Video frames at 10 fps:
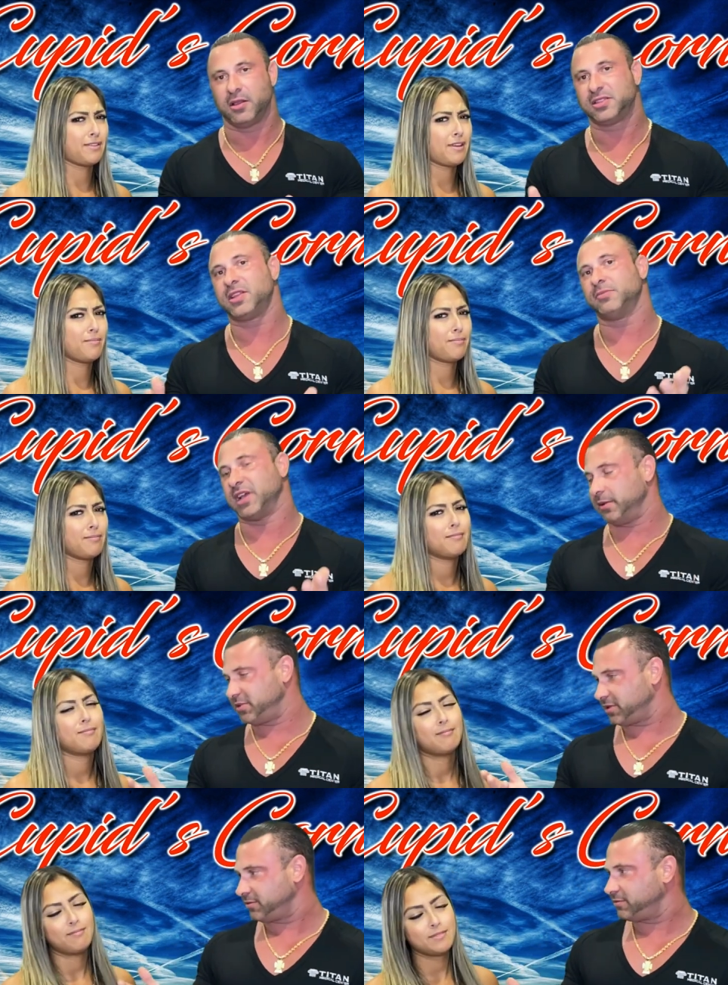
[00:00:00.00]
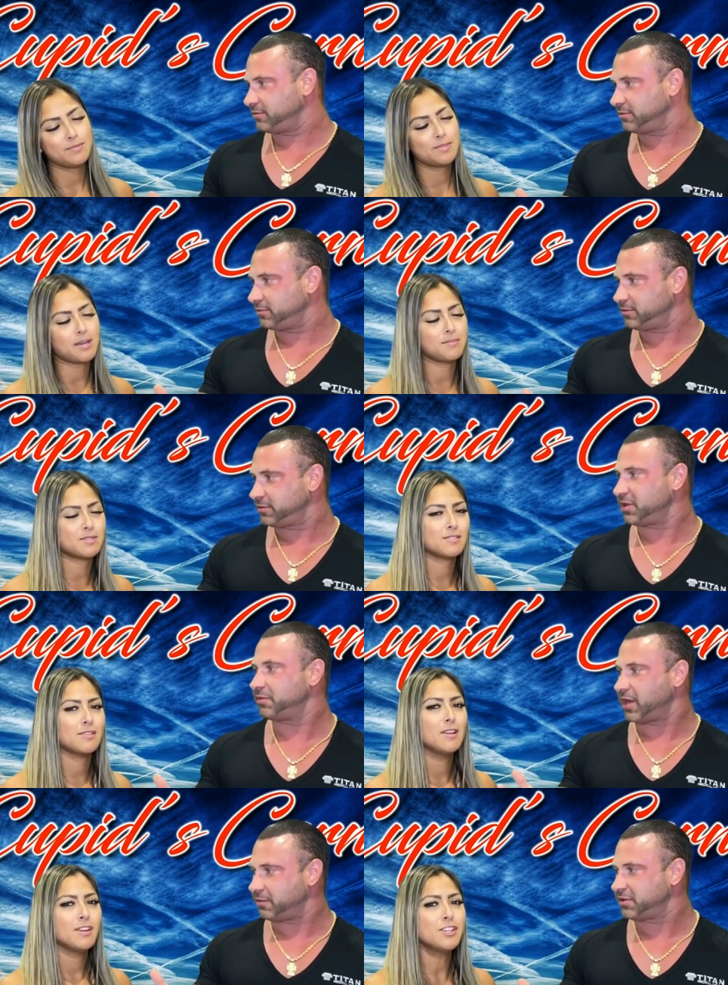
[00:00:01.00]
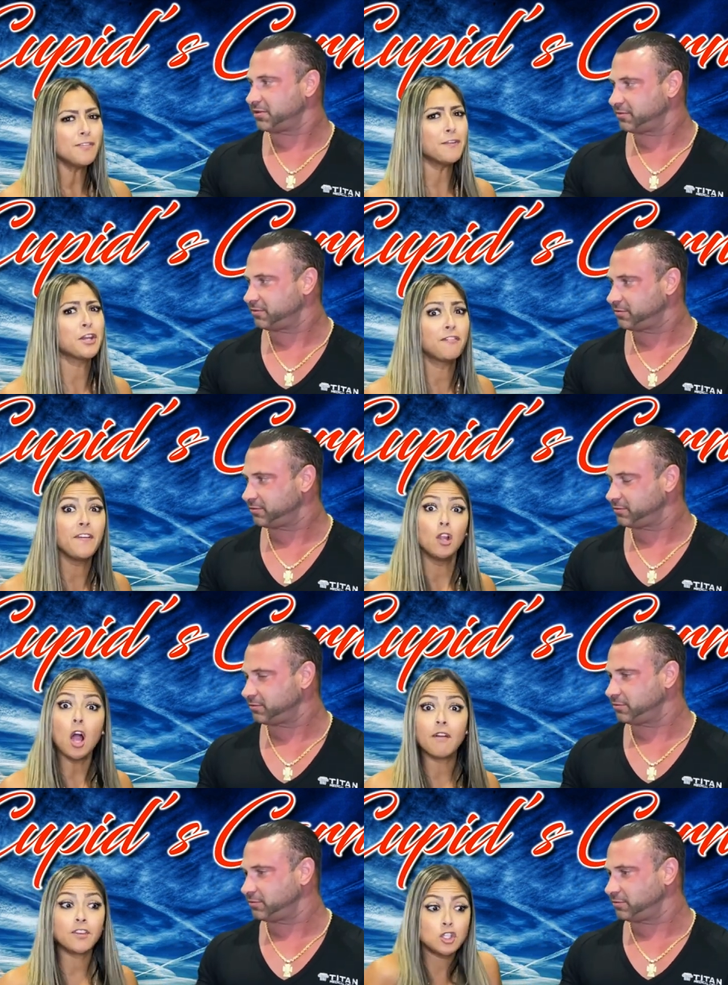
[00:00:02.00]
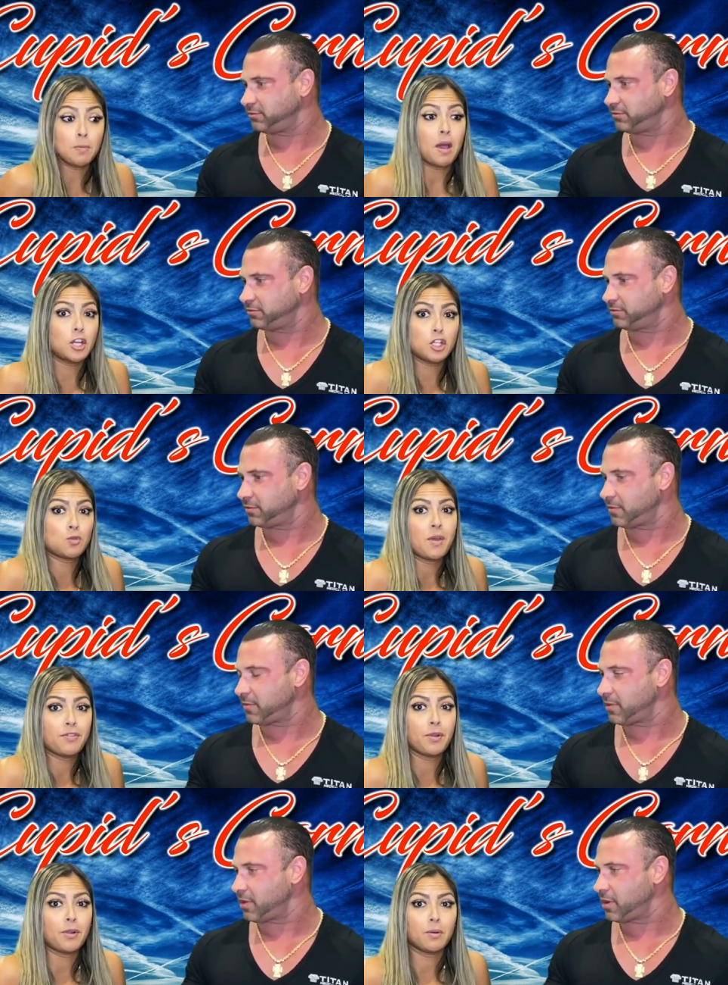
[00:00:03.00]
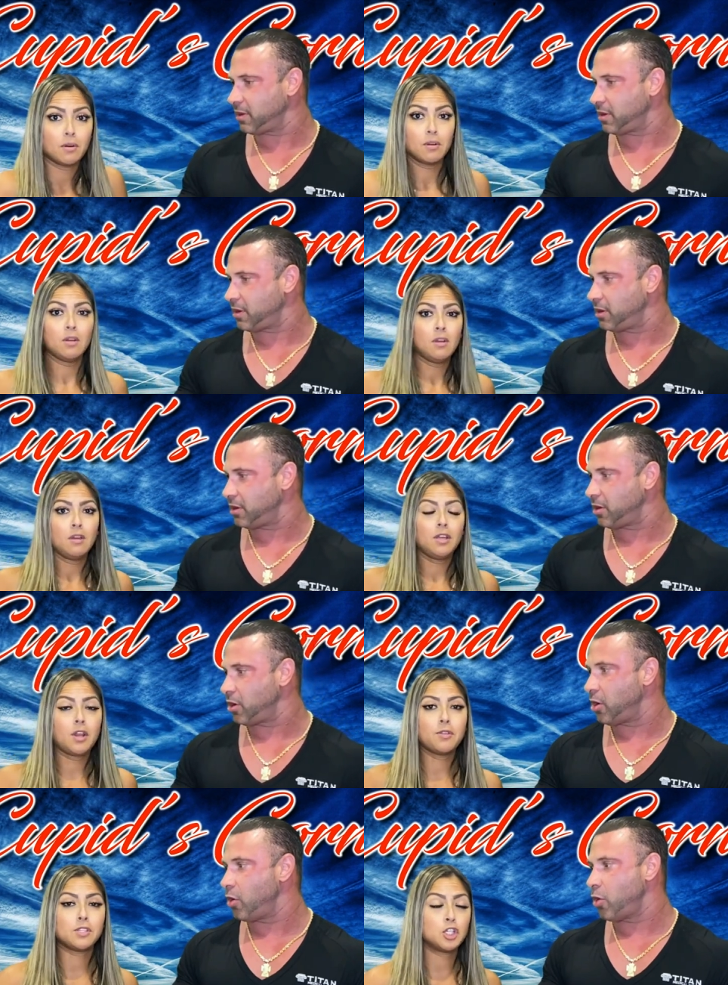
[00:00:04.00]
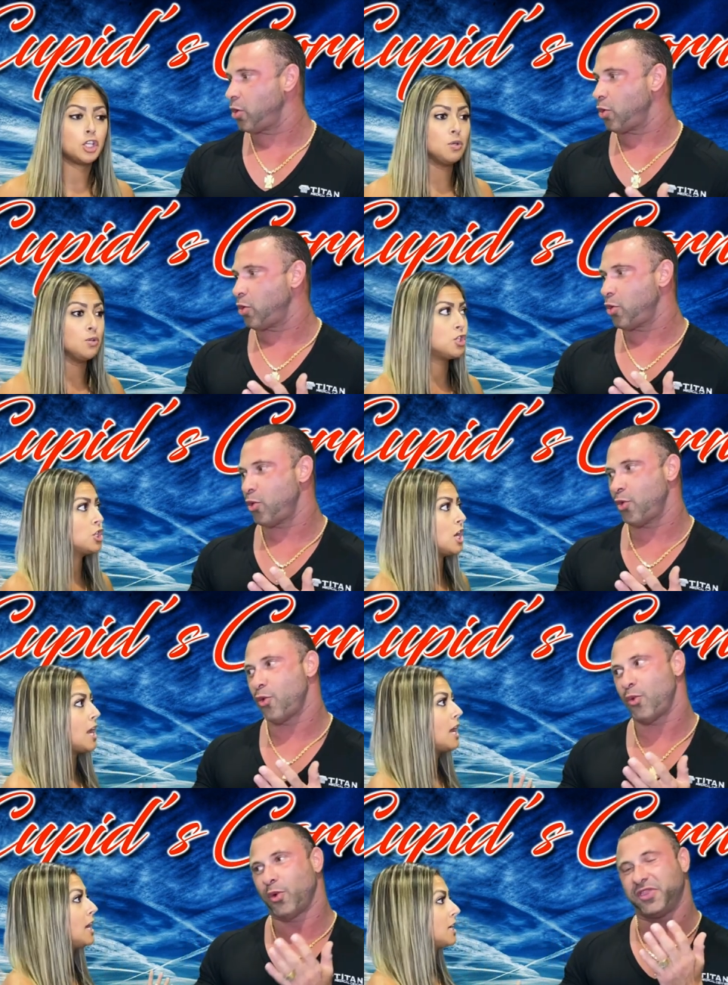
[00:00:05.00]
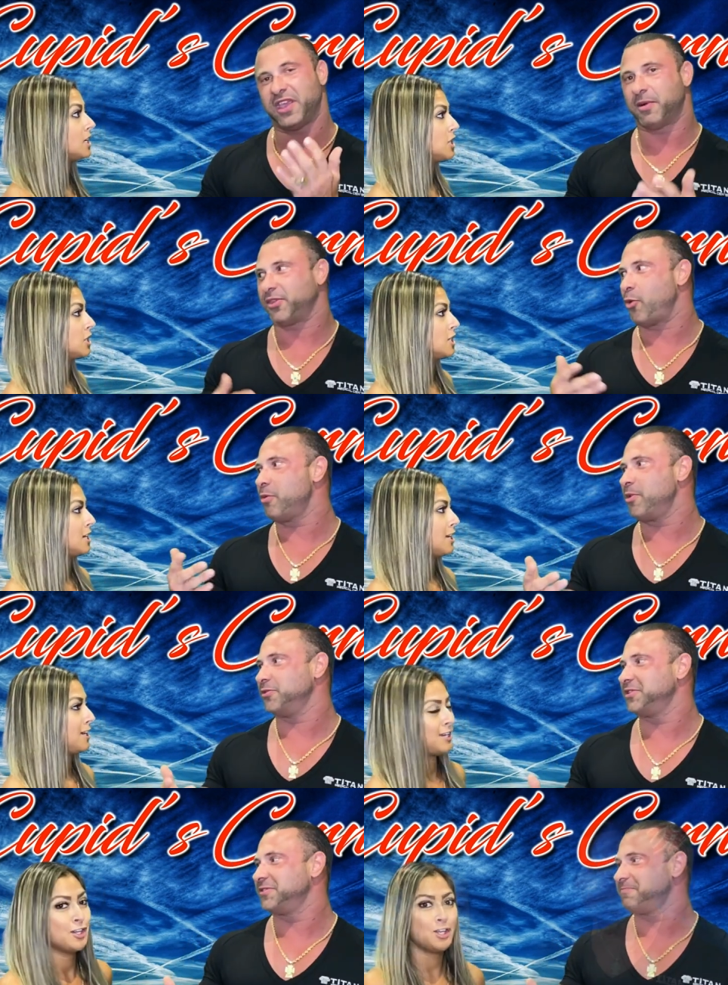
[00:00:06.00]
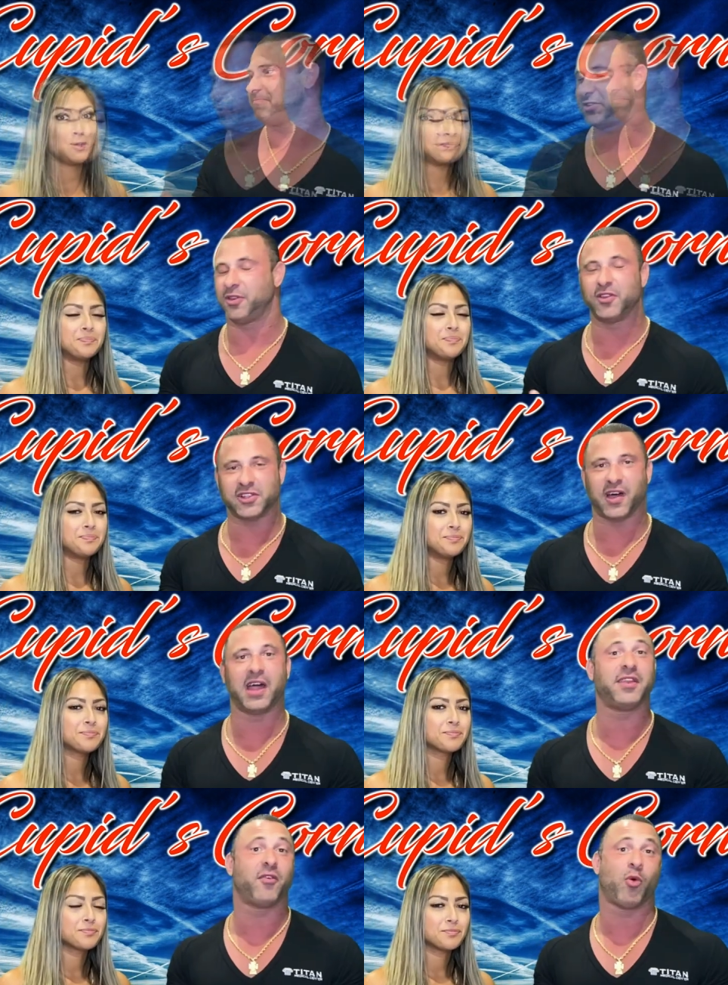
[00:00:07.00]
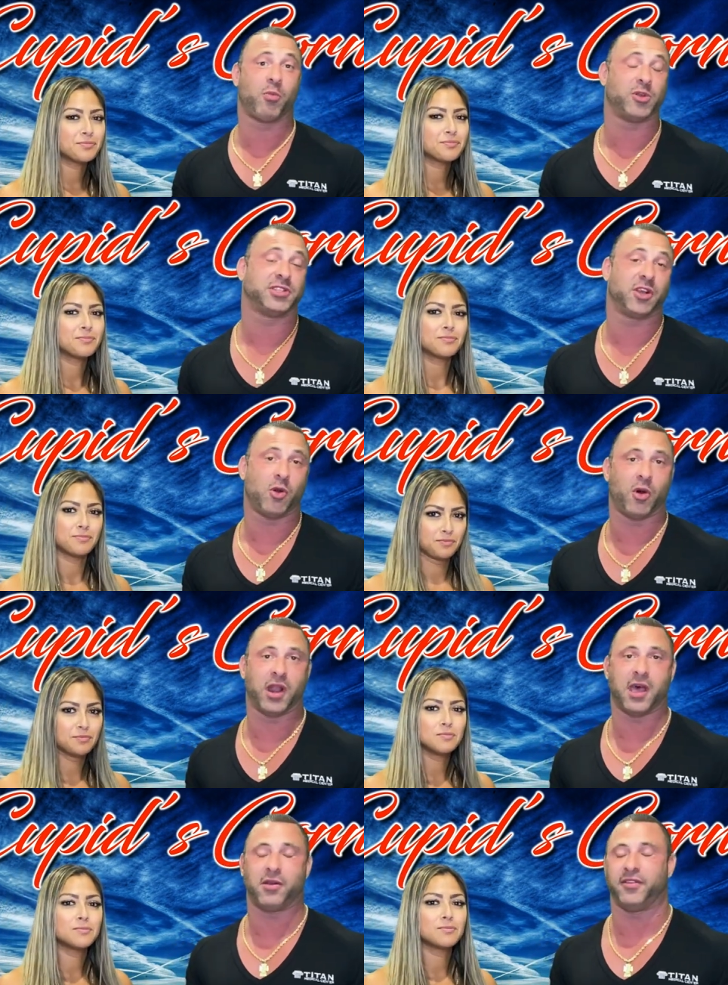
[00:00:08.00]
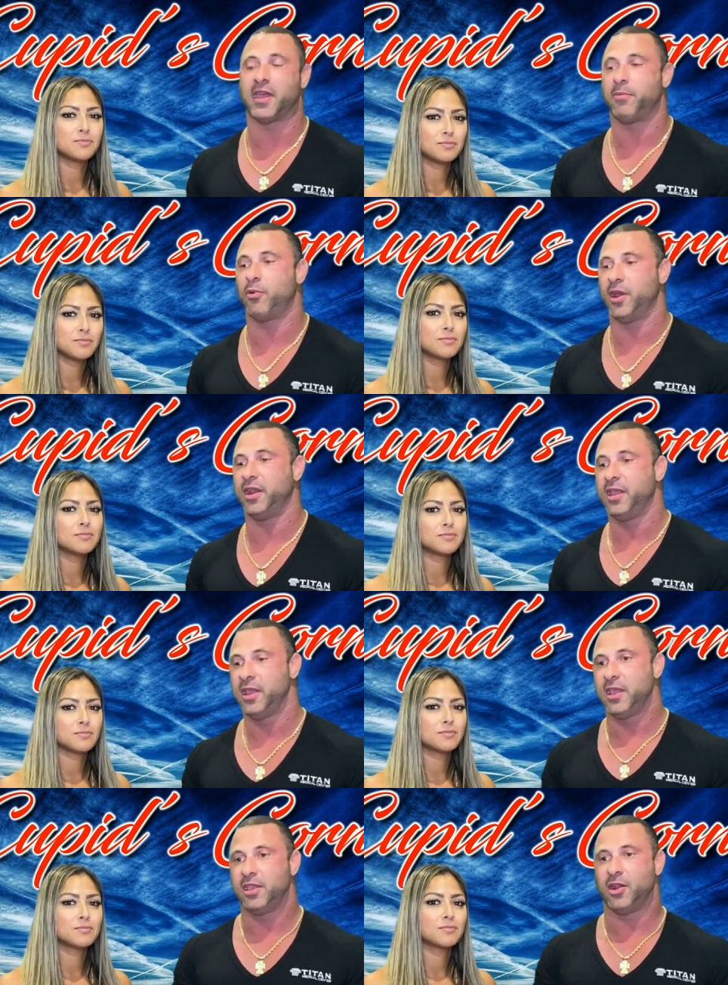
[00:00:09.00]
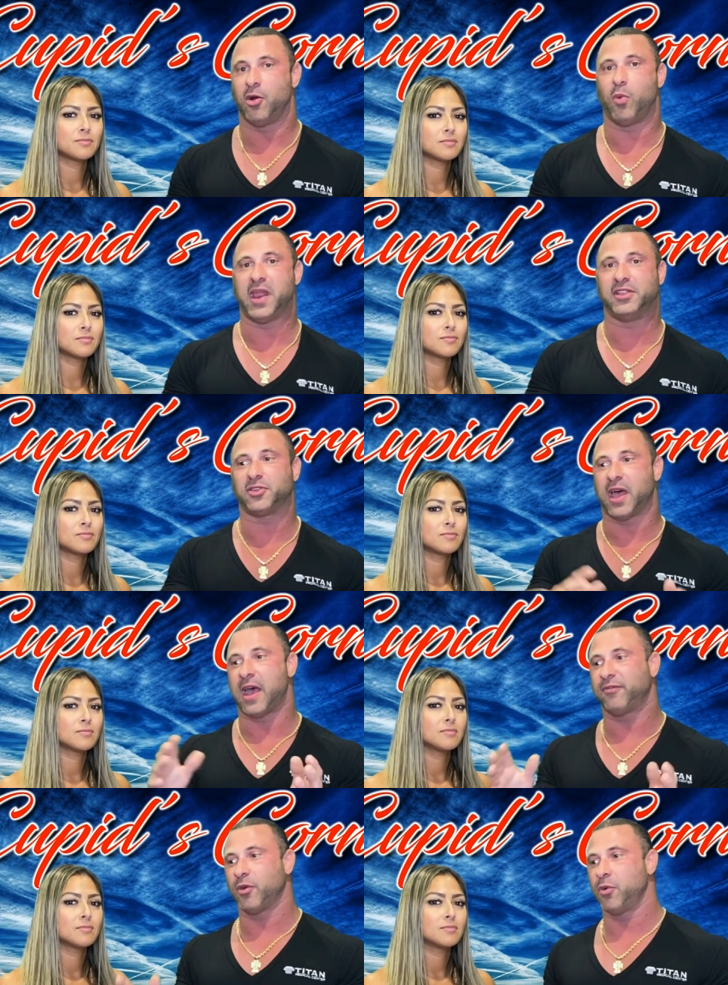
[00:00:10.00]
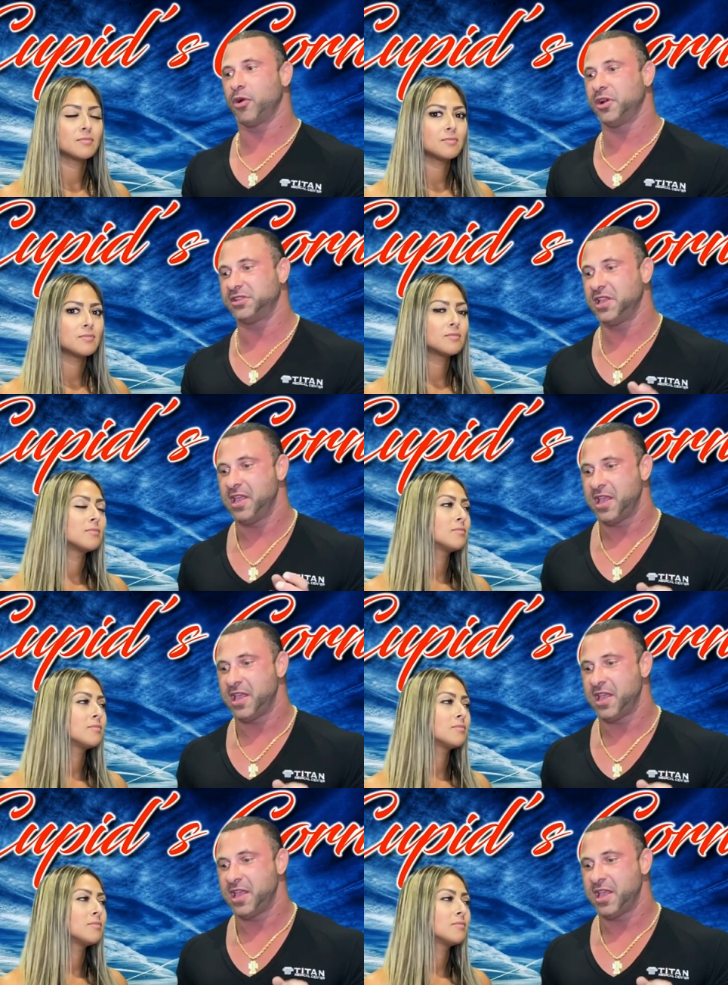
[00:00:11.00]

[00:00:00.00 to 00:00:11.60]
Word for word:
Speaker 1: time. Sometimes. Sometimes. Sometimes. Definitely going to feel off because your body just went through, you know, this huge change.
Speaker 2: Well, think about the hormones. Right? So there's a lot of different hormones that are going on at that point. You know, waiting until afterwards,